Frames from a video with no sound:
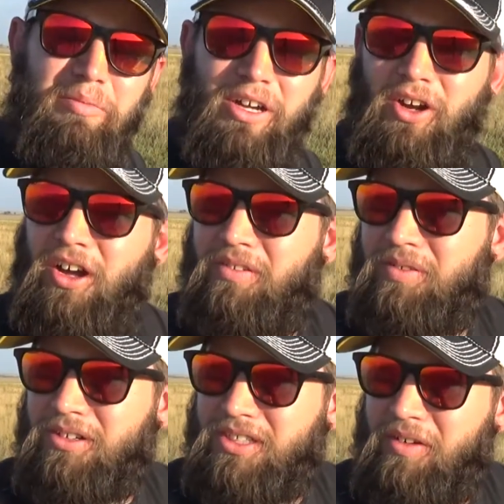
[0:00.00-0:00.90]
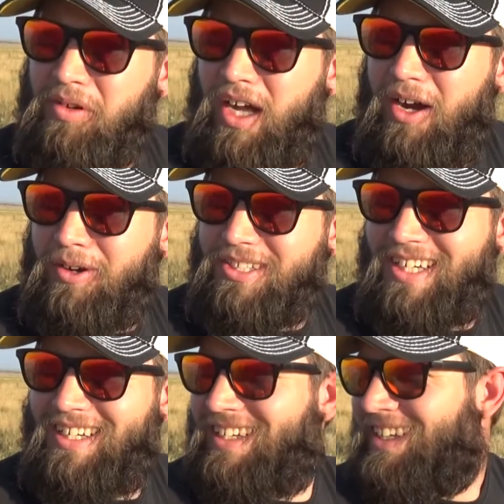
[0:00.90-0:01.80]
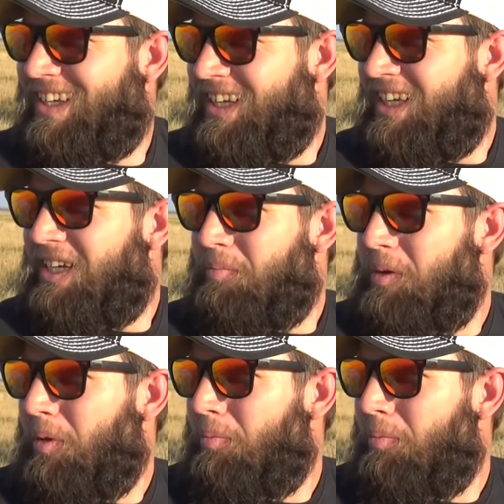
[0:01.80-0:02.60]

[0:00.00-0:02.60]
gone for several hours. People